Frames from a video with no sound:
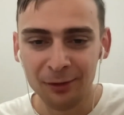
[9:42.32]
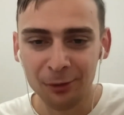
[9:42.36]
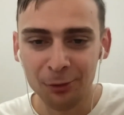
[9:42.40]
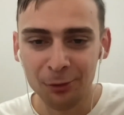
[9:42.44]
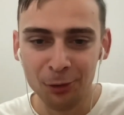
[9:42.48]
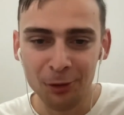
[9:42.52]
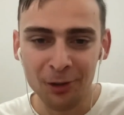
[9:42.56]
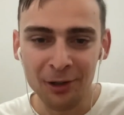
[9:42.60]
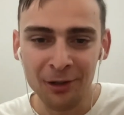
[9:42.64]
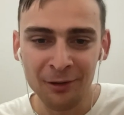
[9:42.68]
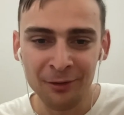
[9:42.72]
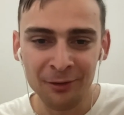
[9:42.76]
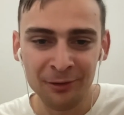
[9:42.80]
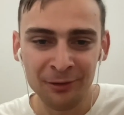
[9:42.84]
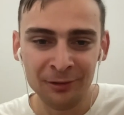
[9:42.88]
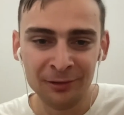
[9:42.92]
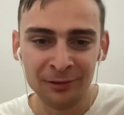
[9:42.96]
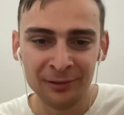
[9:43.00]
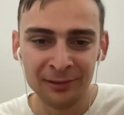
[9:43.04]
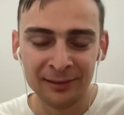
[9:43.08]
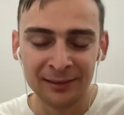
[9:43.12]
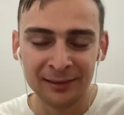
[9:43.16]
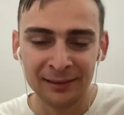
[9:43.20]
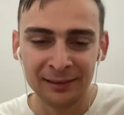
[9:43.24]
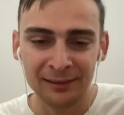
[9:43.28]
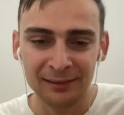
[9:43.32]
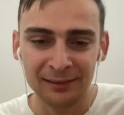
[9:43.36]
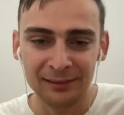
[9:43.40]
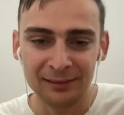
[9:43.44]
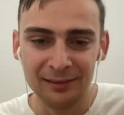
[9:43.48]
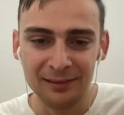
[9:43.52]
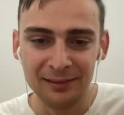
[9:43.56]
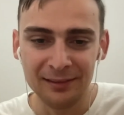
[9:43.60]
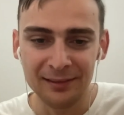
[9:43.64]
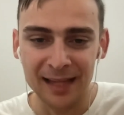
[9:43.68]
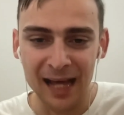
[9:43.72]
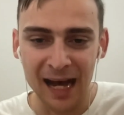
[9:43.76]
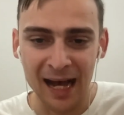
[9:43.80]
Google
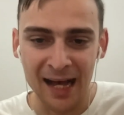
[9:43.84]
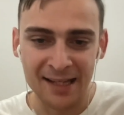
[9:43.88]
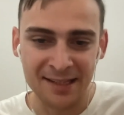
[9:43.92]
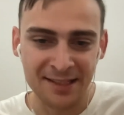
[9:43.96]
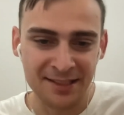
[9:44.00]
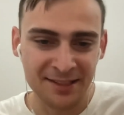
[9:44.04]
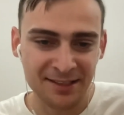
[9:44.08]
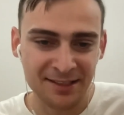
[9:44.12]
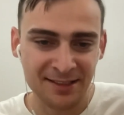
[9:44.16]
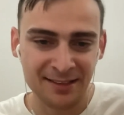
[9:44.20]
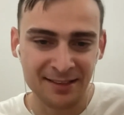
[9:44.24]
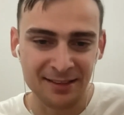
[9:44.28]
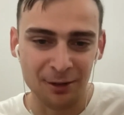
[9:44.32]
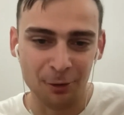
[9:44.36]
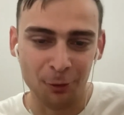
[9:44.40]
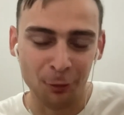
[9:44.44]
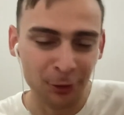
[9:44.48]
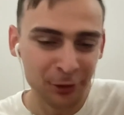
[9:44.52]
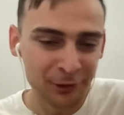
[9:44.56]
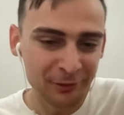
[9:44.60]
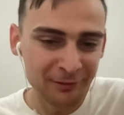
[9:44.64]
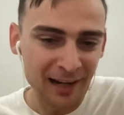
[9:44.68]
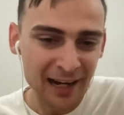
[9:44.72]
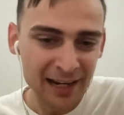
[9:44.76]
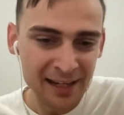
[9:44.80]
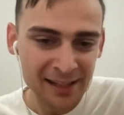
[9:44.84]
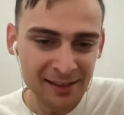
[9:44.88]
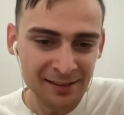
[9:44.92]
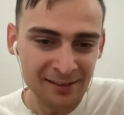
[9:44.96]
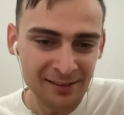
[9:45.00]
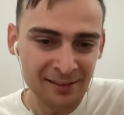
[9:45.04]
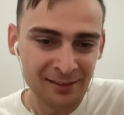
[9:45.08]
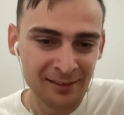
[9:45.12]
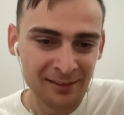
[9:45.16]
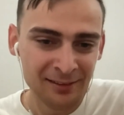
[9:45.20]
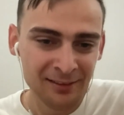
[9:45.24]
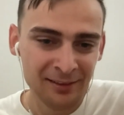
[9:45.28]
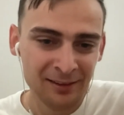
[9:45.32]
does online,
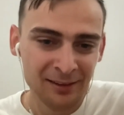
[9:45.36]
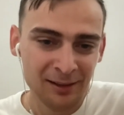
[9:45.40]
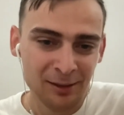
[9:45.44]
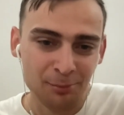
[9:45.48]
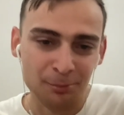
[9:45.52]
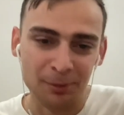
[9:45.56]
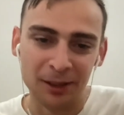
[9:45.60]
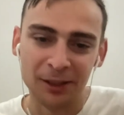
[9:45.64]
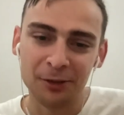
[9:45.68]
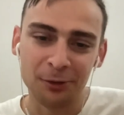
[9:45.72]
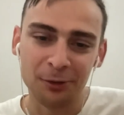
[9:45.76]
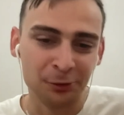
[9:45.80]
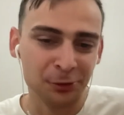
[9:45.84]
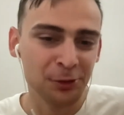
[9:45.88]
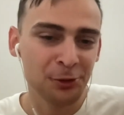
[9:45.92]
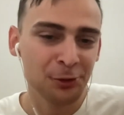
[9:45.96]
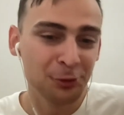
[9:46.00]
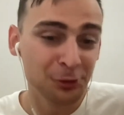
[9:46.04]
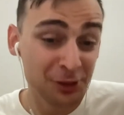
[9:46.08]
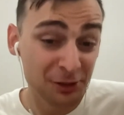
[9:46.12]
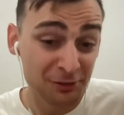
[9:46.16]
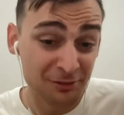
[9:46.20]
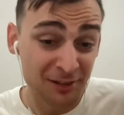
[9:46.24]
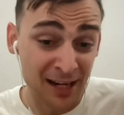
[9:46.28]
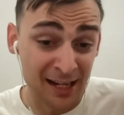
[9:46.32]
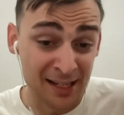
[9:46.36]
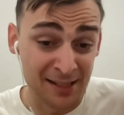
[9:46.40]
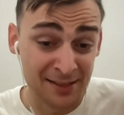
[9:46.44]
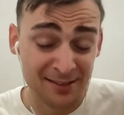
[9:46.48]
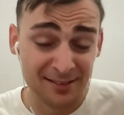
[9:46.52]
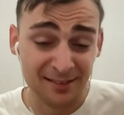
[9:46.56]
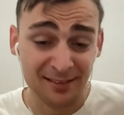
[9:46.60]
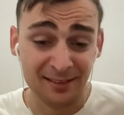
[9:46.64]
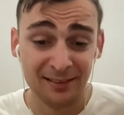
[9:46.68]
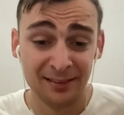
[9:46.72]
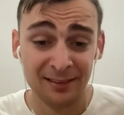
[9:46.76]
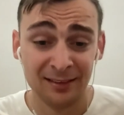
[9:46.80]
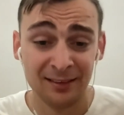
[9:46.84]
but on your device.